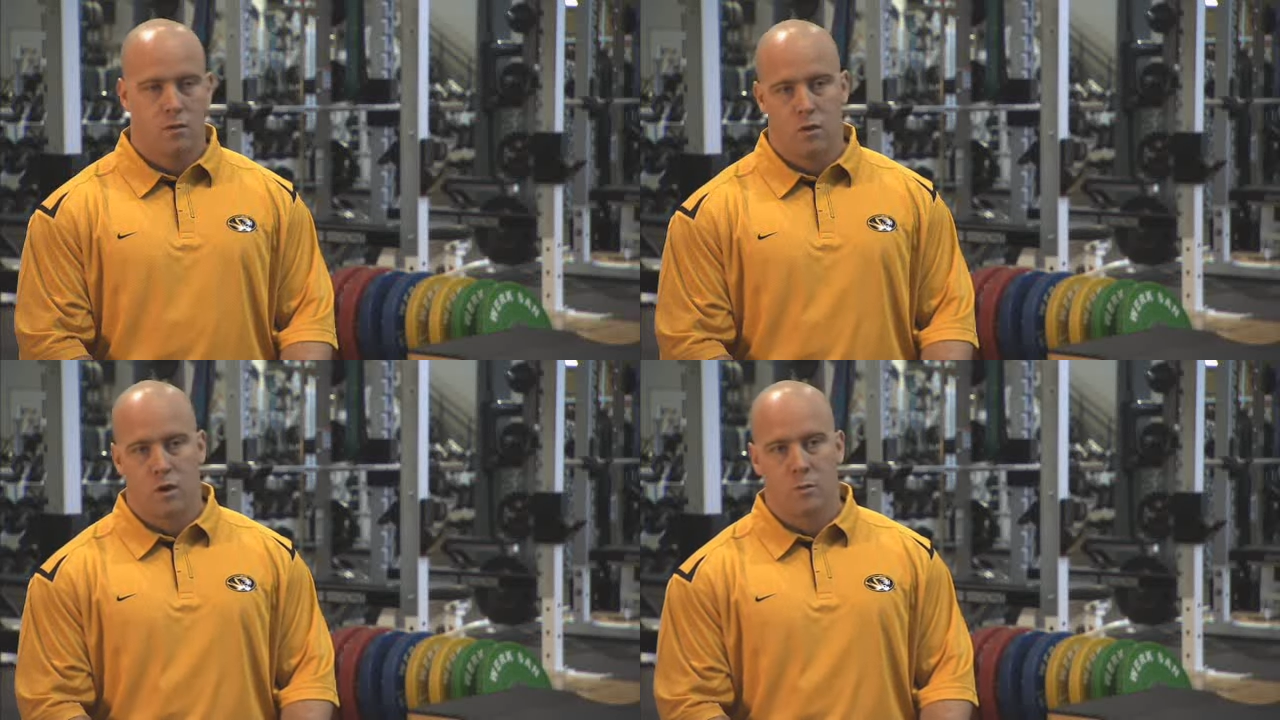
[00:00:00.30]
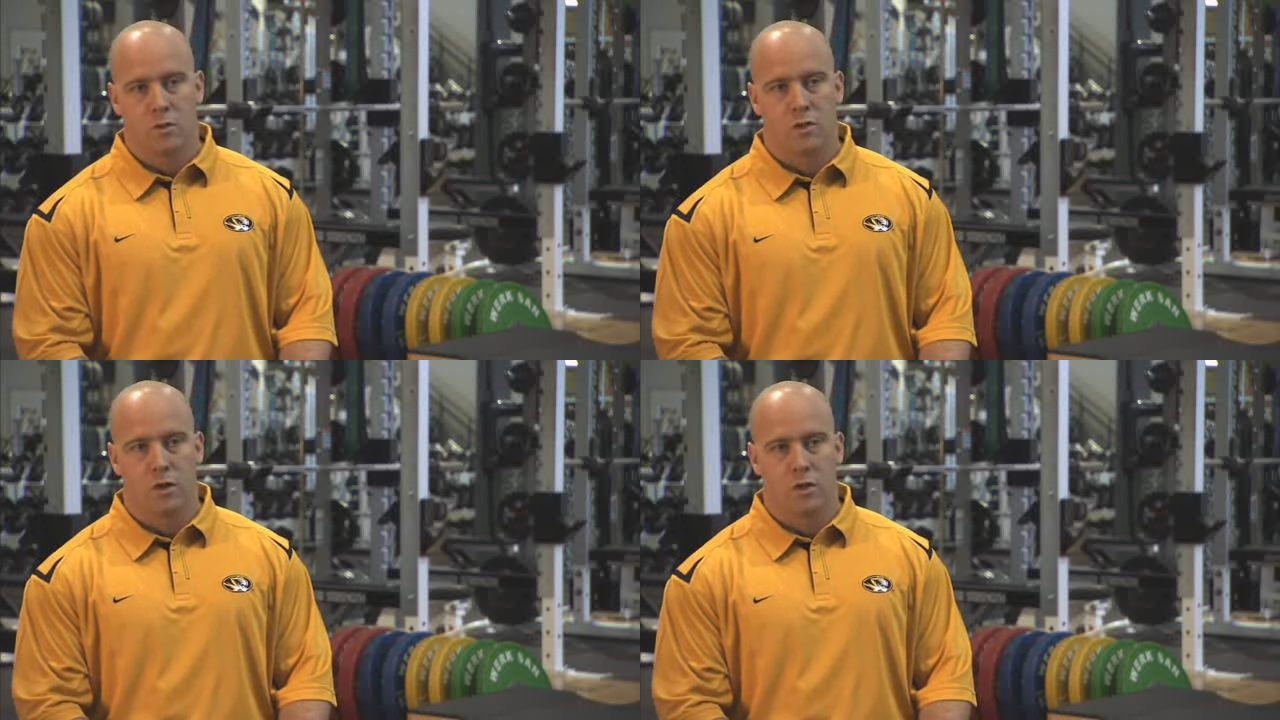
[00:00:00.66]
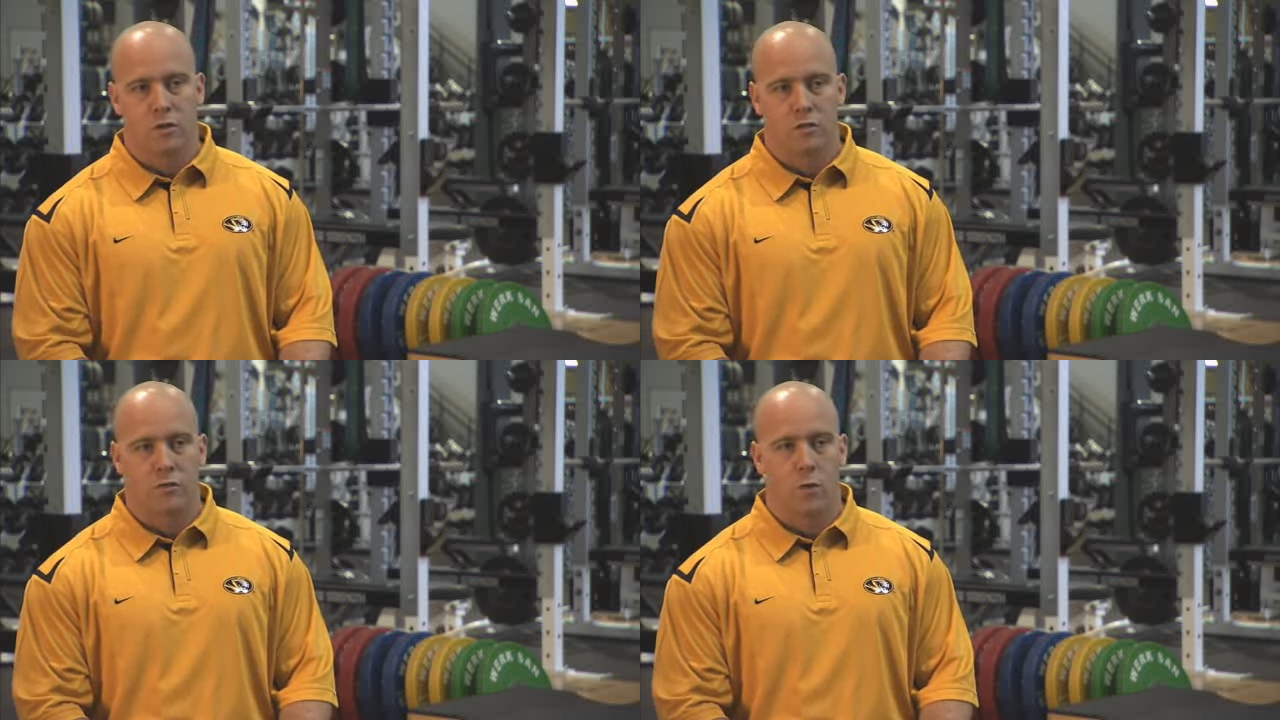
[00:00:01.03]
Well, here in Missouri,
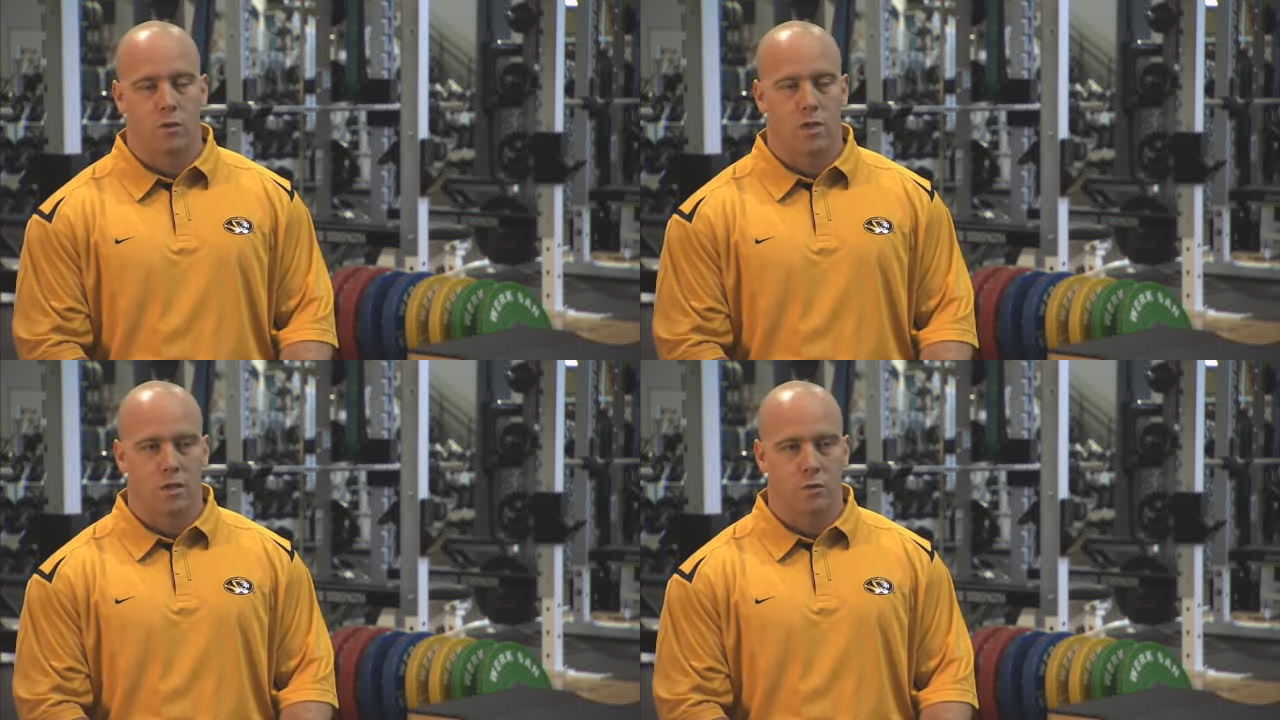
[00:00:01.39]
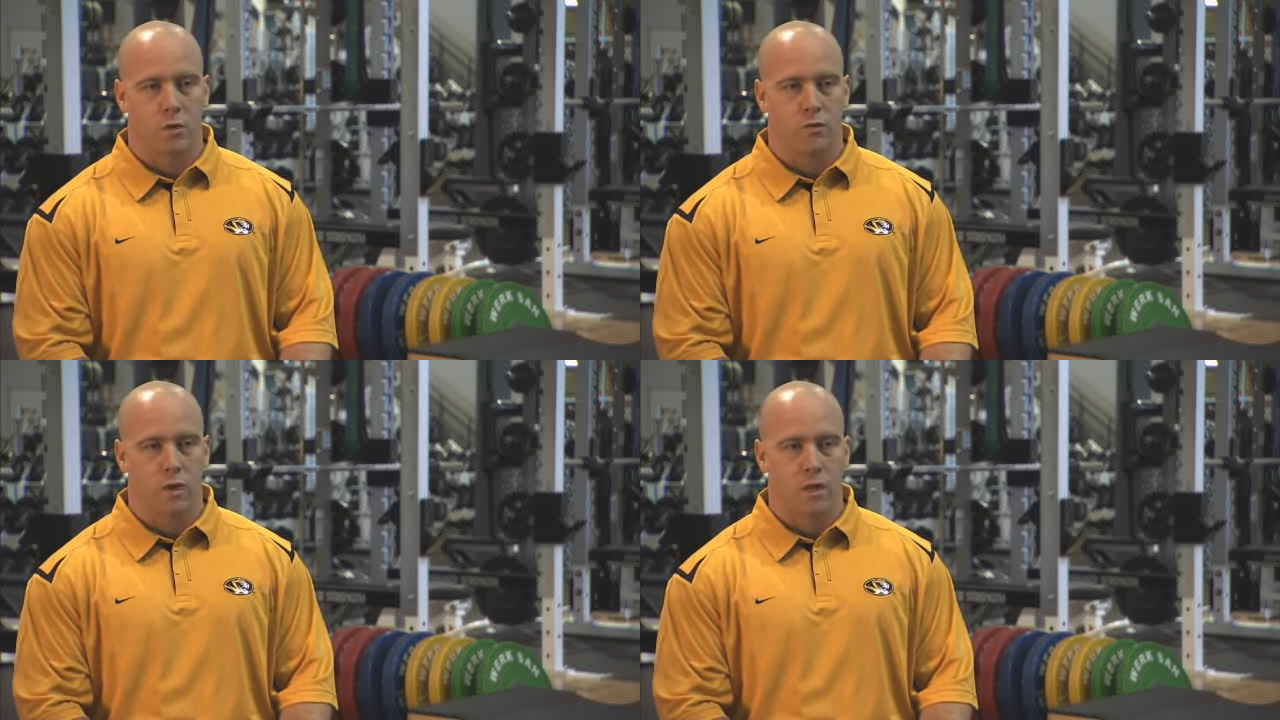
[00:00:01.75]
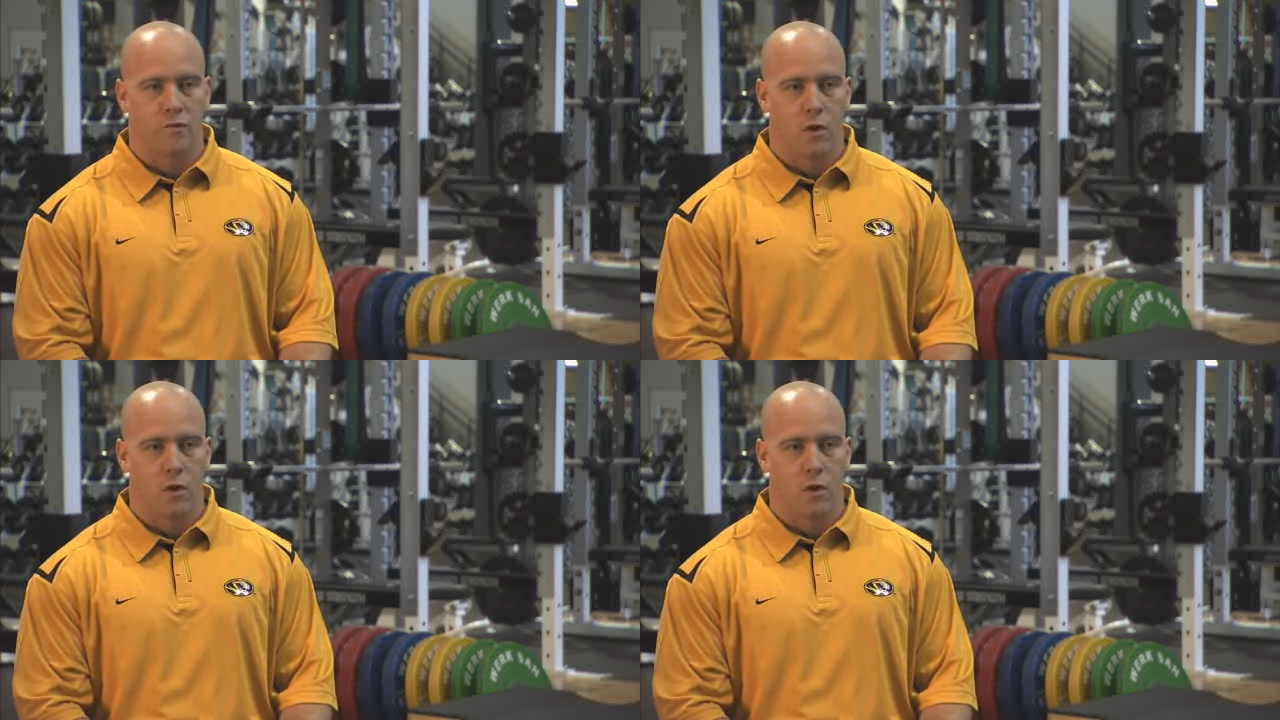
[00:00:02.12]
there's four things we really